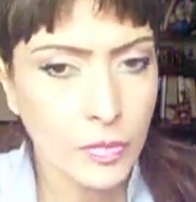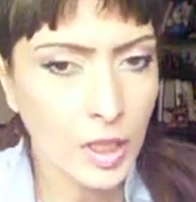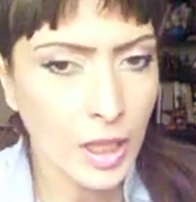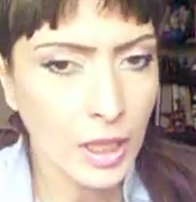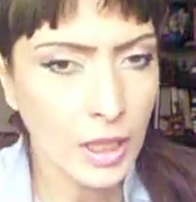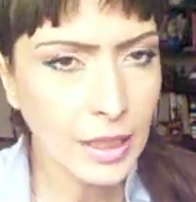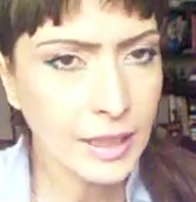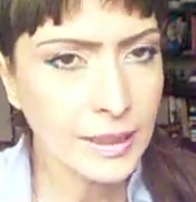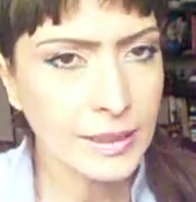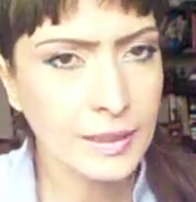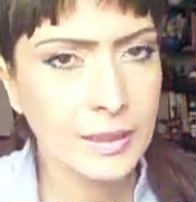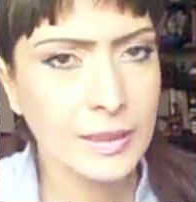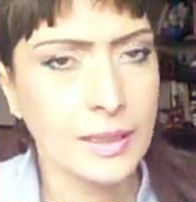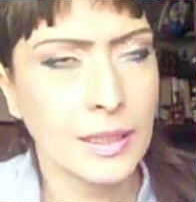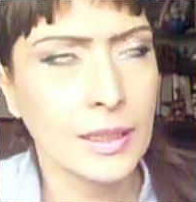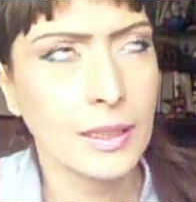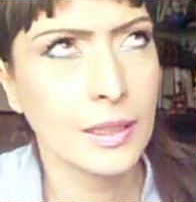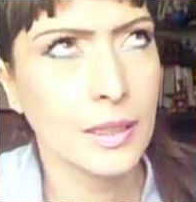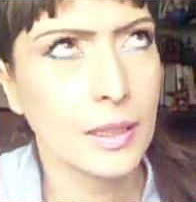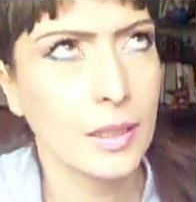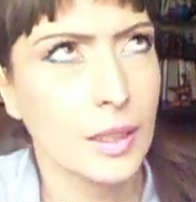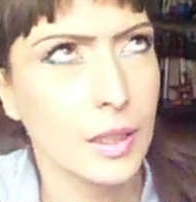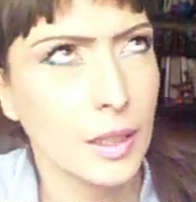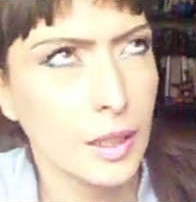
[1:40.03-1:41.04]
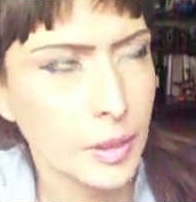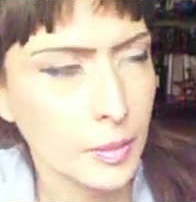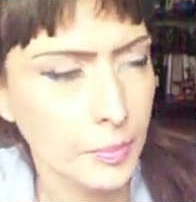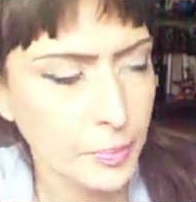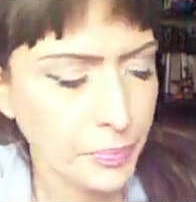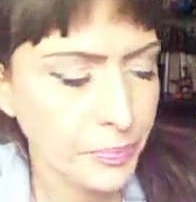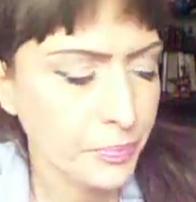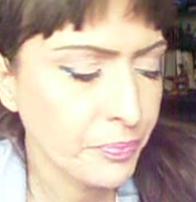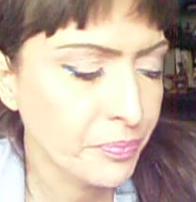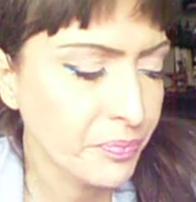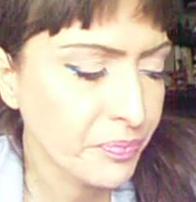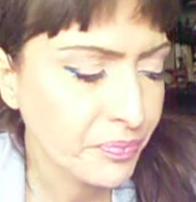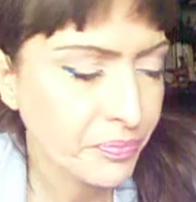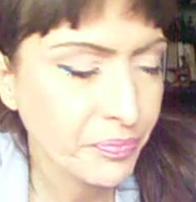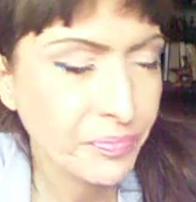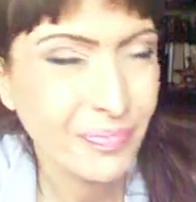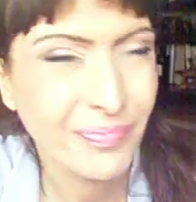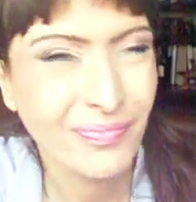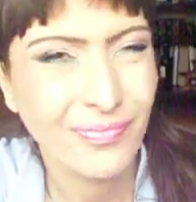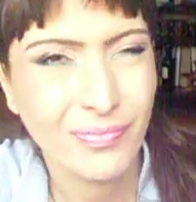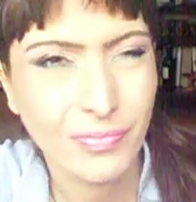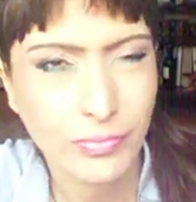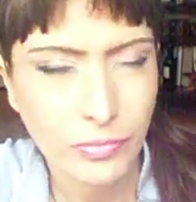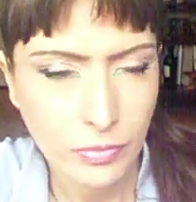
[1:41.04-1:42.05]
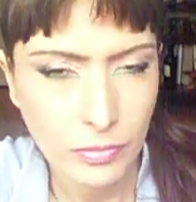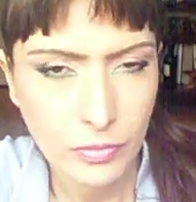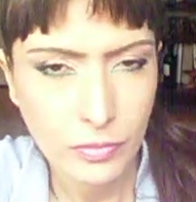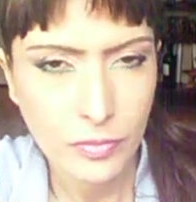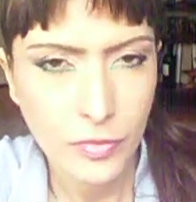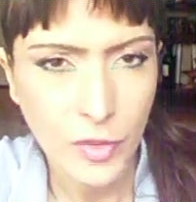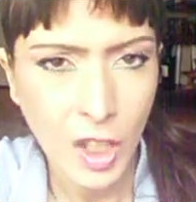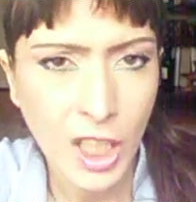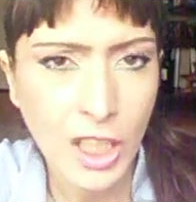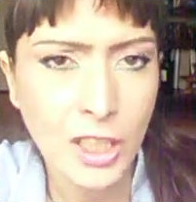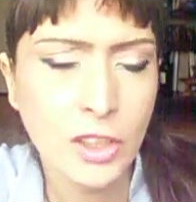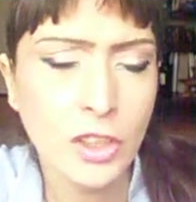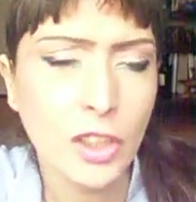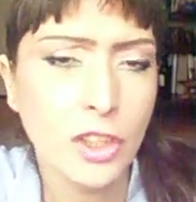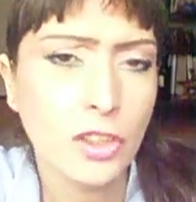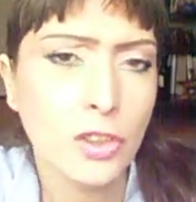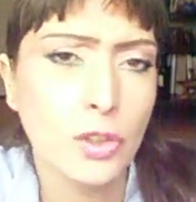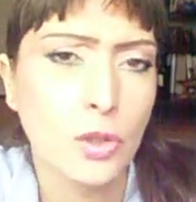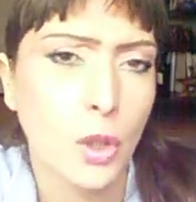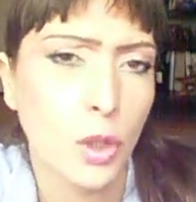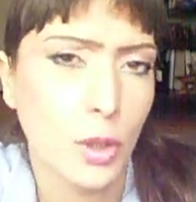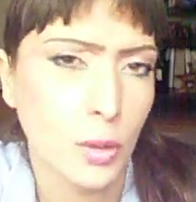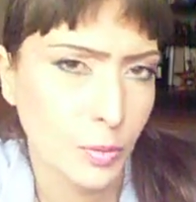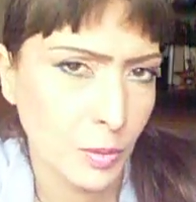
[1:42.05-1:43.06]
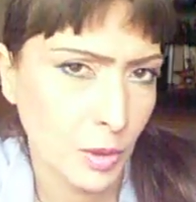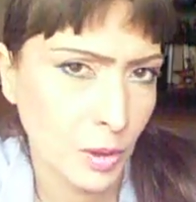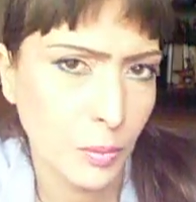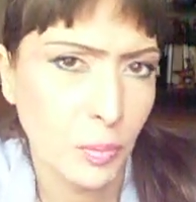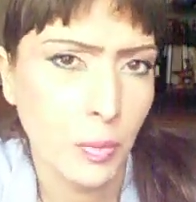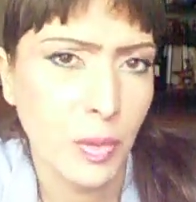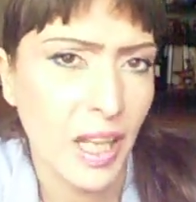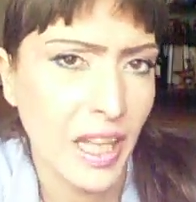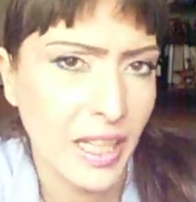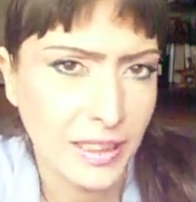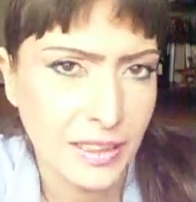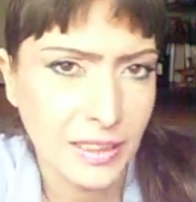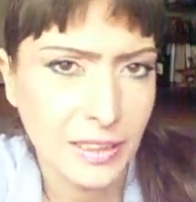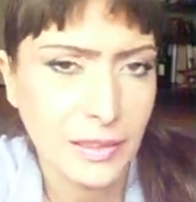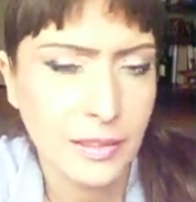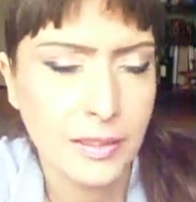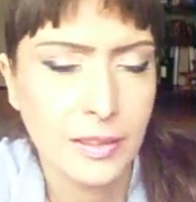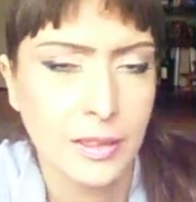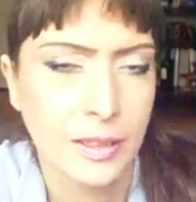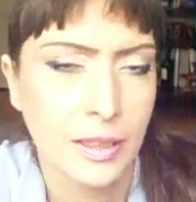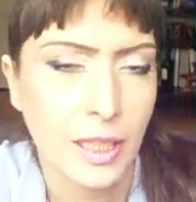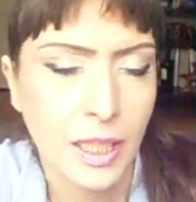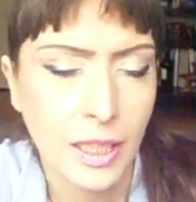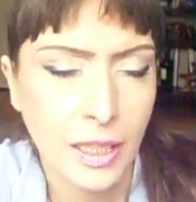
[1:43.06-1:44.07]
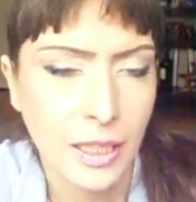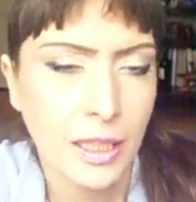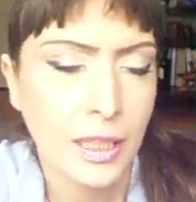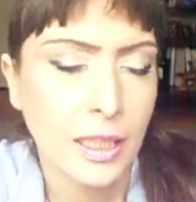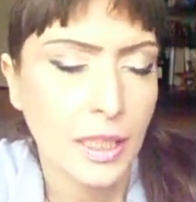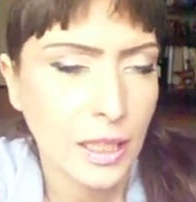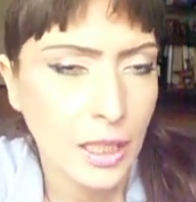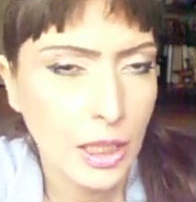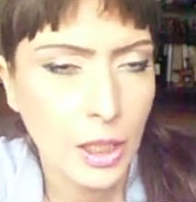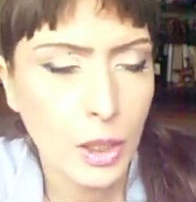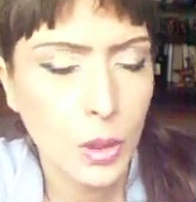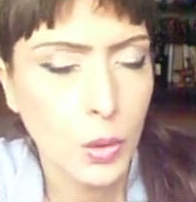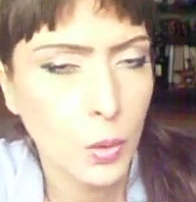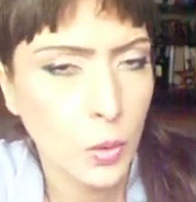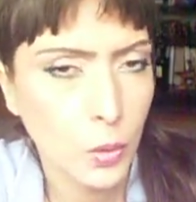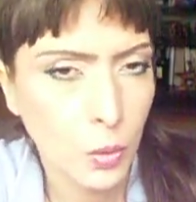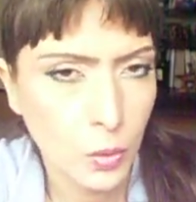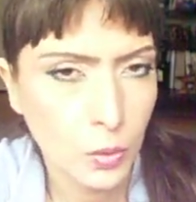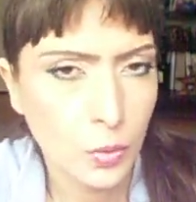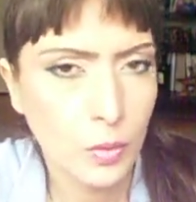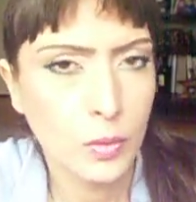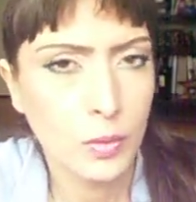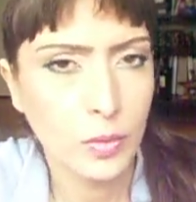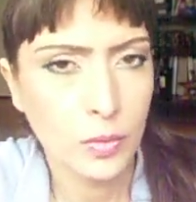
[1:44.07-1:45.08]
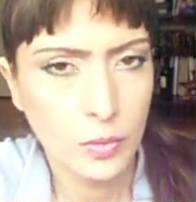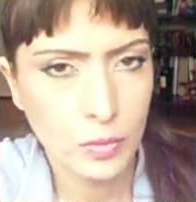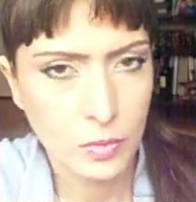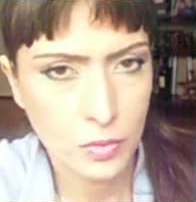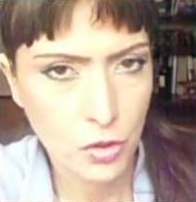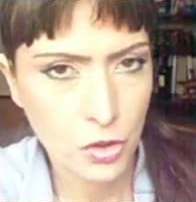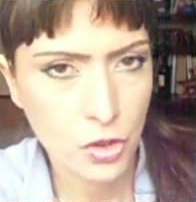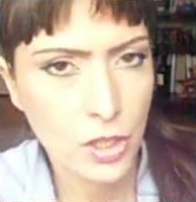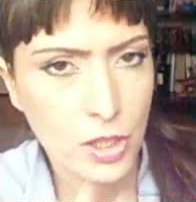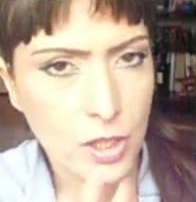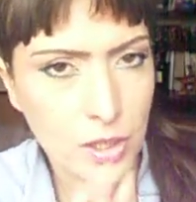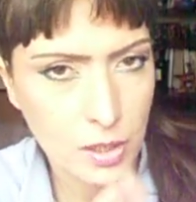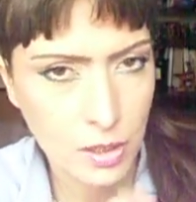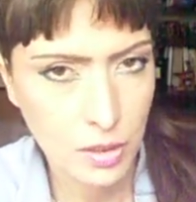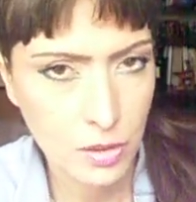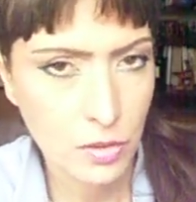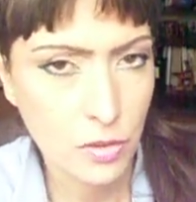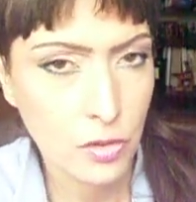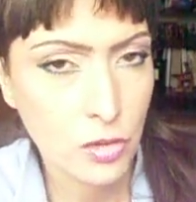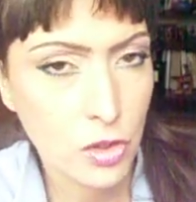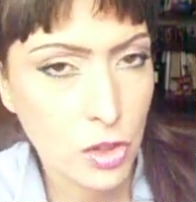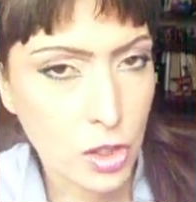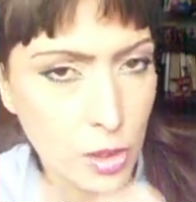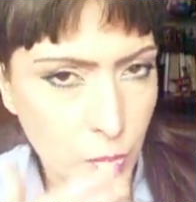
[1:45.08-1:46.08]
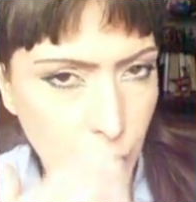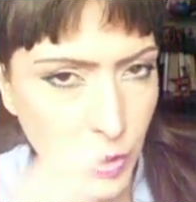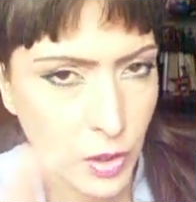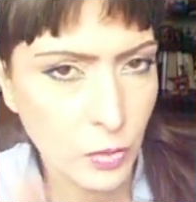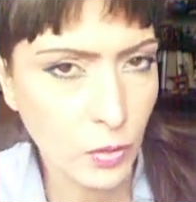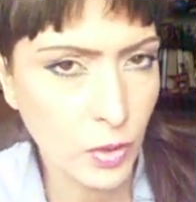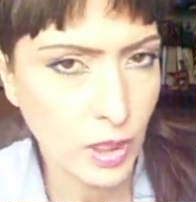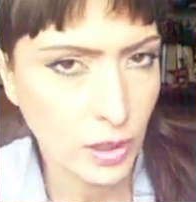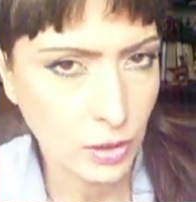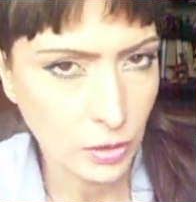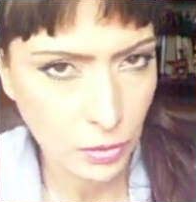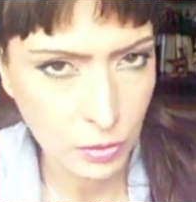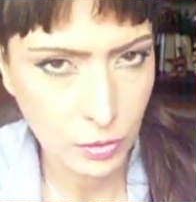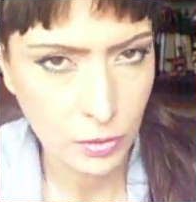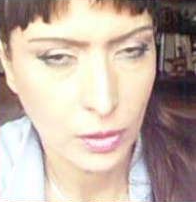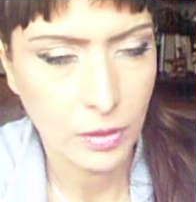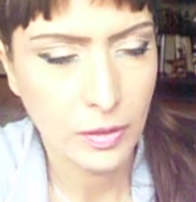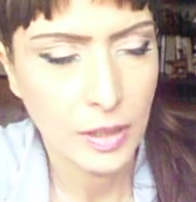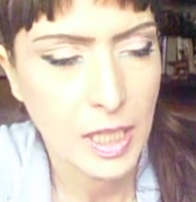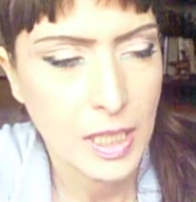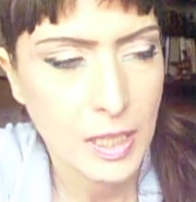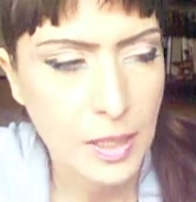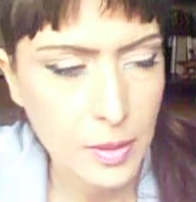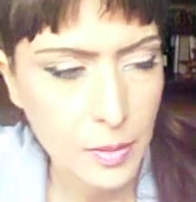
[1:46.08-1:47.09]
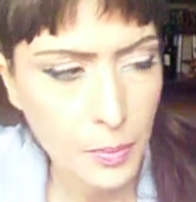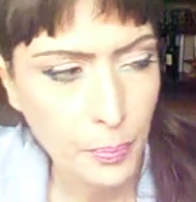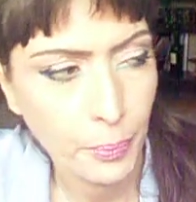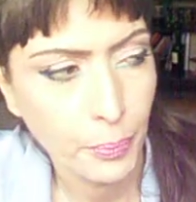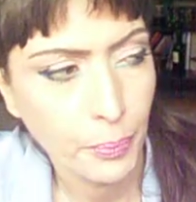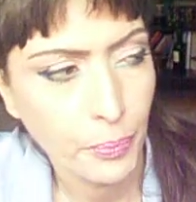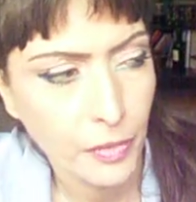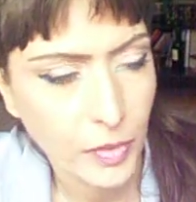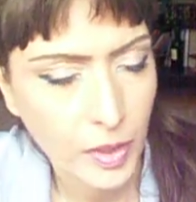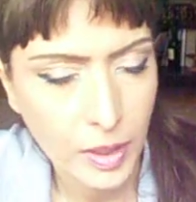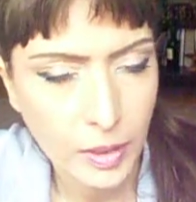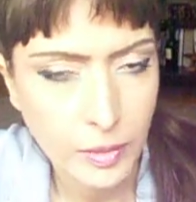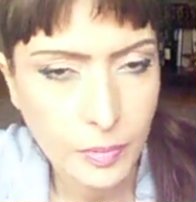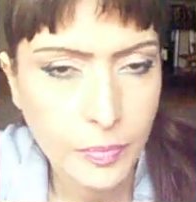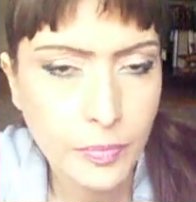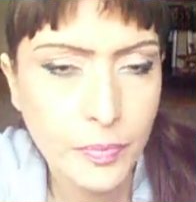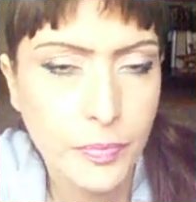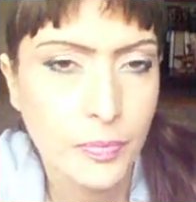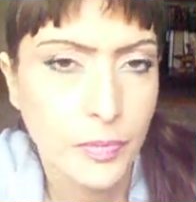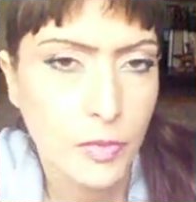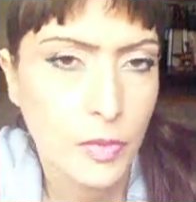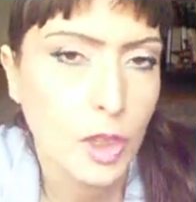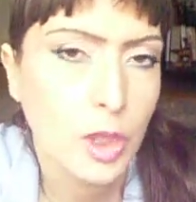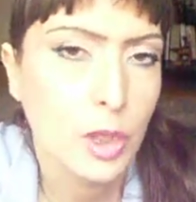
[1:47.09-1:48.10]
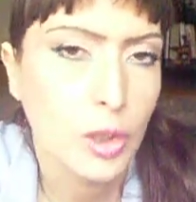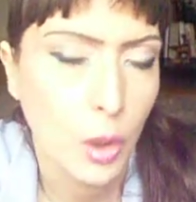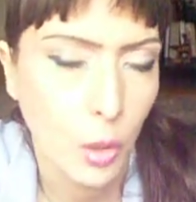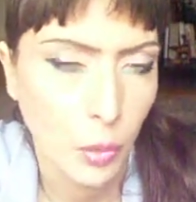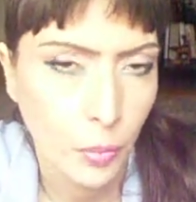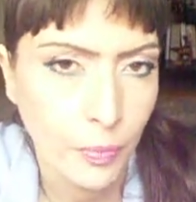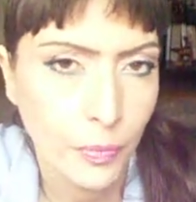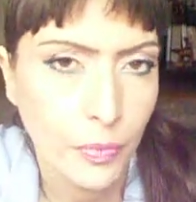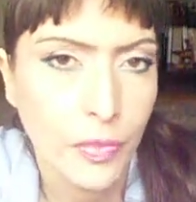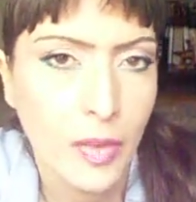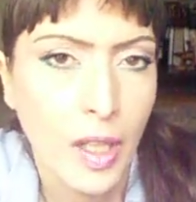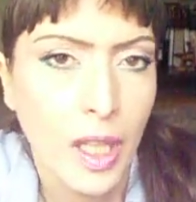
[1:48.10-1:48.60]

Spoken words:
little not normal planet, uh, just between two of us. So